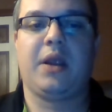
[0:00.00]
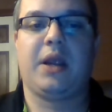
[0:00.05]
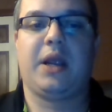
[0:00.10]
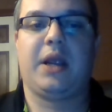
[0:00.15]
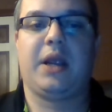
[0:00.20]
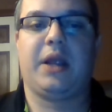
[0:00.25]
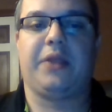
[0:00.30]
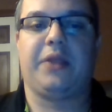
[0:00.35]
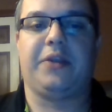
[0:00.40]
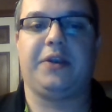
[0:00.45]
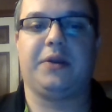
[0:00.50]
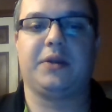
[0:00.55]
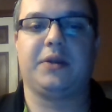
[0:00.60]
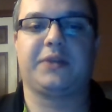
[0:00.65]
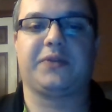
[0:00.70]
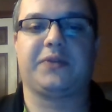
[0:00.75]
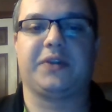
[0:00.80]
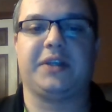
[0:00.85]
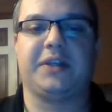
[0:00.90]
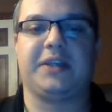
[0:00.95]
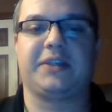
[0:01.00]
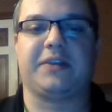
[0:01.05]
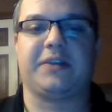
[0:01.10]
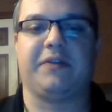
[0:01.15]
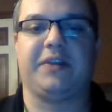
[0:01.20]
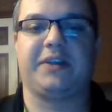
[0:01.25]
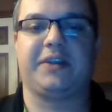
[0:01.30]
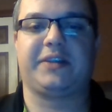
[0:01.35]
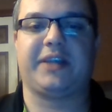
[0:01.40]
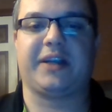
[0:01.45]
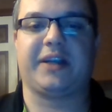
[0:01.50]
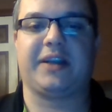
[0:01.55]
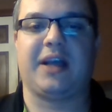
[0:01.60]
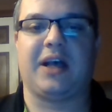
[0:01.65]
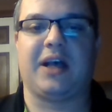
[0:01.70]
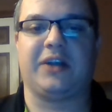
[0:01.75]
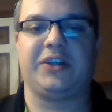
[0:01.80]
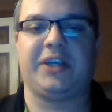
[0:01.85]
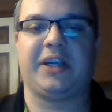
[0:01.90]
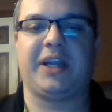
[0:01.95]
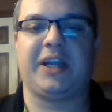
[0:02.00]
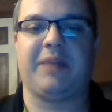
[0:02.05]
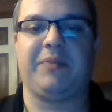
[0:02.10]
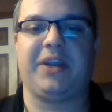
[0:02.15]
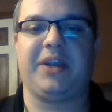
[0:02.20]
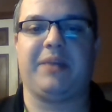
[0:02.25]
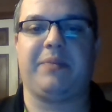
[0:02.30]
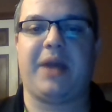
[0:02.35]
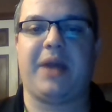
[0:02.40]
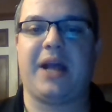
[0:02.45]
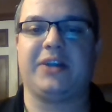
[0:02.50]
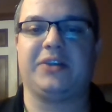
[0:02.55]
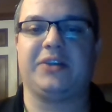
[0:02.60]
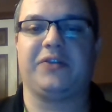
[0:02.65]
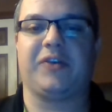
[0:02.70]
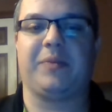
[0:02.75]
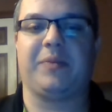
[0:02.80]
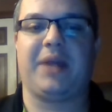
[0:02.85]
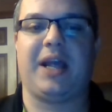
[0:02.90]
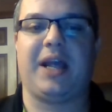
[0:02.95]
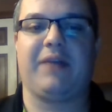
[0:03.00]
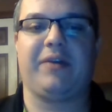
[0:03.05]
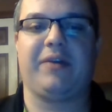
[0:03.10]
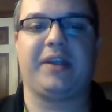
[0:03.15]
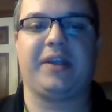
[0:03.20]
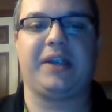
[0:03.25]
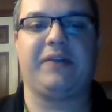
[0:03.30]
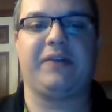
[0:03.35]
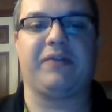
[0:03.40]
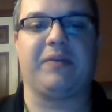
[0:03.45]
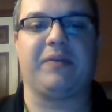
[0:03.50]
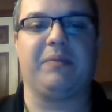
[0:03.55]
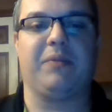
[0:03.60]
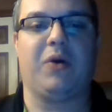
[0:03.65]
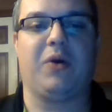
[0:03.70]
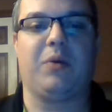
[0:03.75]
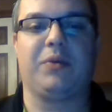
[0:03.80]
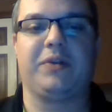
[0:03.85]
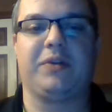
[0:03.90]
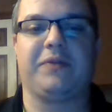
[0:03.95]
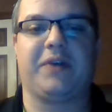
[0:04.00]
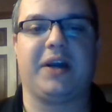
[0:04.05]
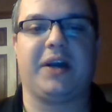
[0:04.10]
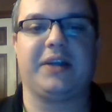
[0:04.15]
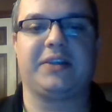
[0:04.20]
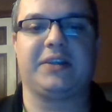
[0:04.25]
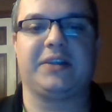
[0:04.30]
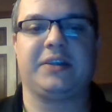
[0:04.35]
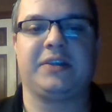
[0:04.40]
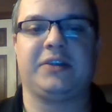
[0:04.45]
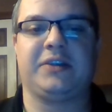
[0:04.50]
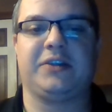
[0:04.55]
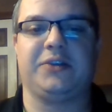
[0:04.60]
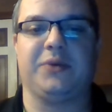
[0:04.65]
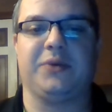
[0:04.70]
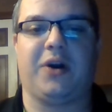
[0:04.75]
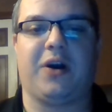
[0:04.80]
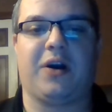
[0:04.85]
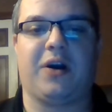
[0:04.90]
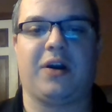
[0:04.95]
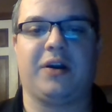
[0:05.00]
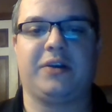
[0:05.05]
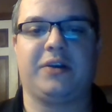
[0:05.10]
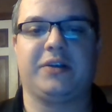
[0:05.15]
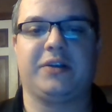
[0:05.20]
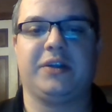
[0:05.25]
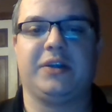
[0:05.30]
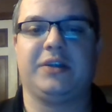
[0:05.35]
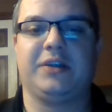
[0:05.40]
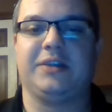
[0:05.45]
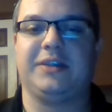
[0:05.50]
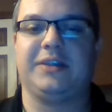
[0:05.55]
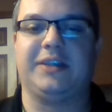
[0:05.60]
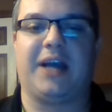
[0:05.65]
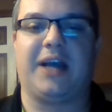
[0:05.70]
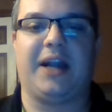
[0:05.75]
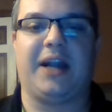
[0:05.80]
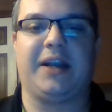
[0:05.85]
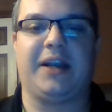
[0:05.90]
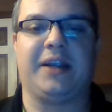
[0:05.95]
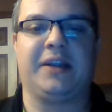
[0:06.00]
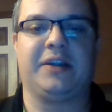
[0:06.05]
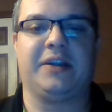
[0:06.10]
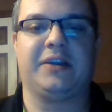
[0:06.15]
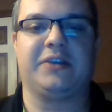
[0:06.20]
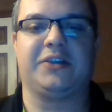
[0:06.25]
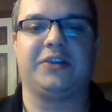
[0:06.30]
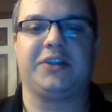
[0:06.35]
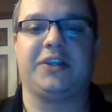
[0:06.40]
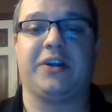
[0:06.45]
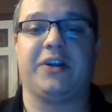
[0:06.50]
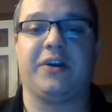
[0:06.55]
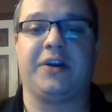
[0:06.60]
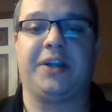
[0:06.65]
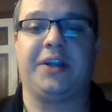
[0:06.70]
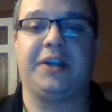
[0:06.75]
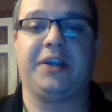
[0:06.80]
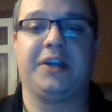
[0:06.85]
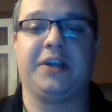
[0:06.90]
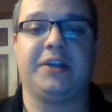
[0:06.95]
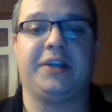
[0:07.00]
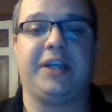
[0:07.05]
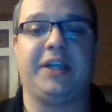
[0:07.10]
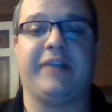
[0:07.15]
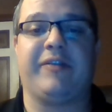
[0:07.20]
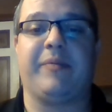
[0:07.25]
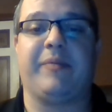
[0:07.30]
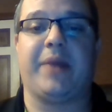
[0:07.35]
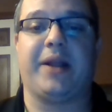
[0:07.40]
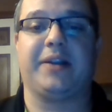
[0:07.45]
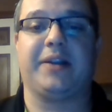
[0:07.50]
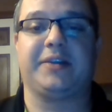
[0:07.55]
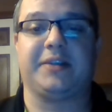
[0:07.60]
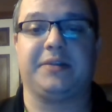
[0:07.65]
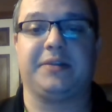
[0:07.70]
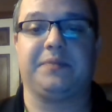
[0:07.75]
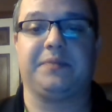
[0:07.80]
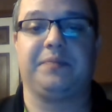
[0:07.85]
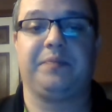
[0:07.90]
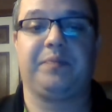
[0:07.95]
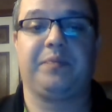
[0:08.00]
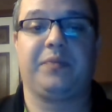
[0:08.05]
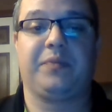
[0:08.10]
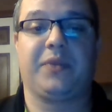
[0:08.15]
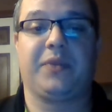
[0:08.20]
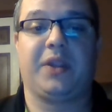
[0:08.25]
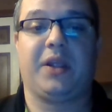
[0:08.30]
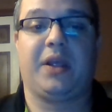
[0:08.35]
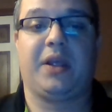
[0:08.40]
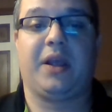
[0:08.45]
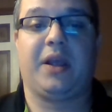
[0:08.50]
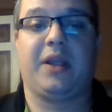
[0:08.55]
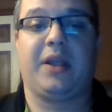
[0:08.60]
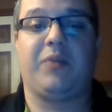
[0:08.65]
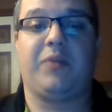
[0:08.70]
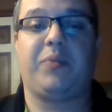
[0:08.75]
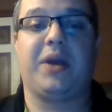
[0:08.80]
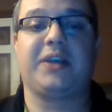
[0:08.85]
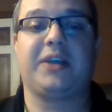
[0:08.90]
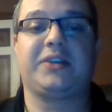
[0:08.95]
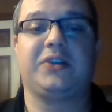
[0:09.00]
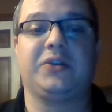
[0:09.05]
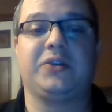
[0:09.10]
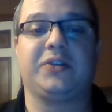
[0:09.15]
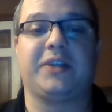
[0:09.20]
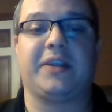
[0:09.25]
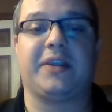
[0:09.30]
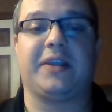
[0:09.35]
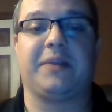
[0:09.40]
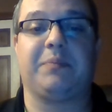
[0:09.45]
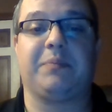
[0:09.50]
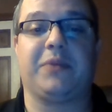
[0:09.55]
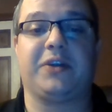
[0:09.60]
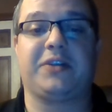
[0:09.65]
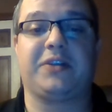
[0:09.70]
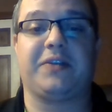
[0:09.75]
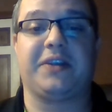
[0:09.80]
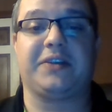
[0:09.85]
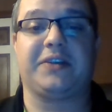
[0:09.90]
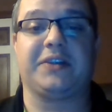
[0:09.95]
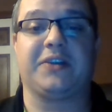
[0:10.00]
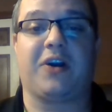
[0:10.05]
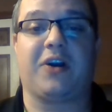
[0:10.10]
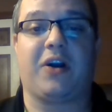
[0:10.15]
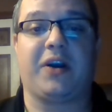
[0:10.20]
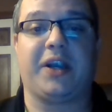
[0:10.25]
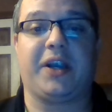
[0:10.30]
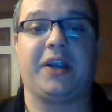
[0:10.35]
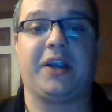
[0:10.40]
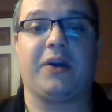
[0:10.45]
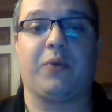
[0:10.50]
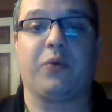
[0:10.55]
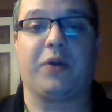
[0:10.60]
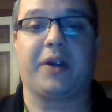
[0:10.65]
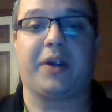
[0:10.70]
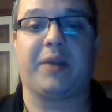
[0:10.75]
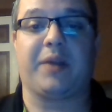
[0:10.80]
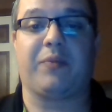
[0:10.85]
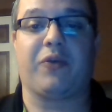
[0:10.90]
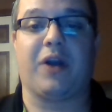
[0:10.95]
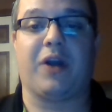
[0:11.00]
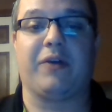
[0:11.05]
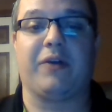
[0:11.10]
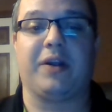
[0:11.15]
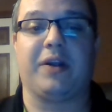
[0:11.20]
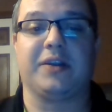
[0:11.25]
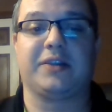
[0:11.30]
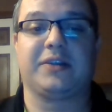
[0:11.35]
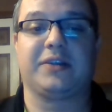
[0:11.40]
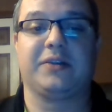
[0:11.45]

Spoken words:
The usefulness of this technology can be imagined from everything from mobile devices to art, dining, security, to even medicine. The best news is that much of this is already a work in progress.